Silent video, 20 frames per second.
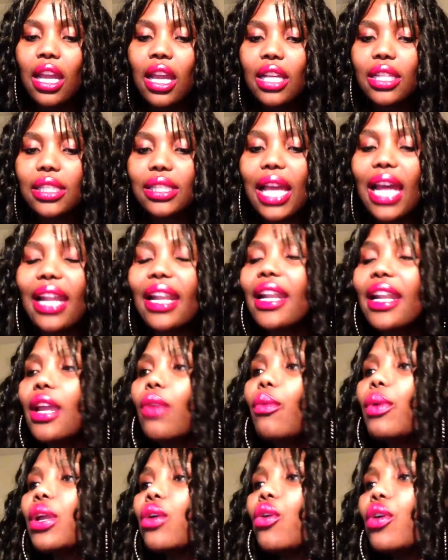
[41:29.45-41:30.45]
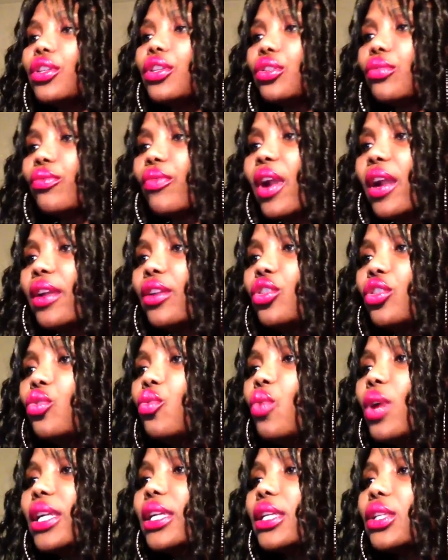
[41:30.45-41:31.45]
Saturday we're going to run. You
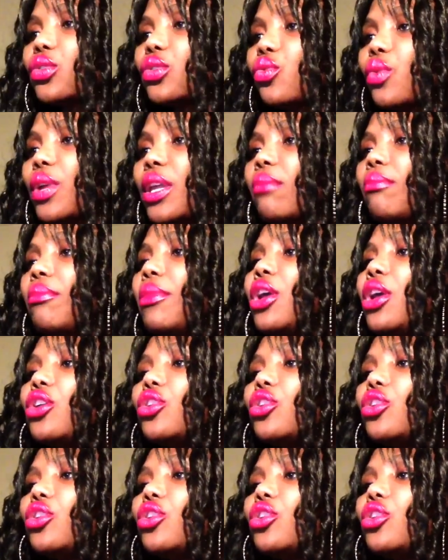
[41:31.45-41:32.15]
wanna swim,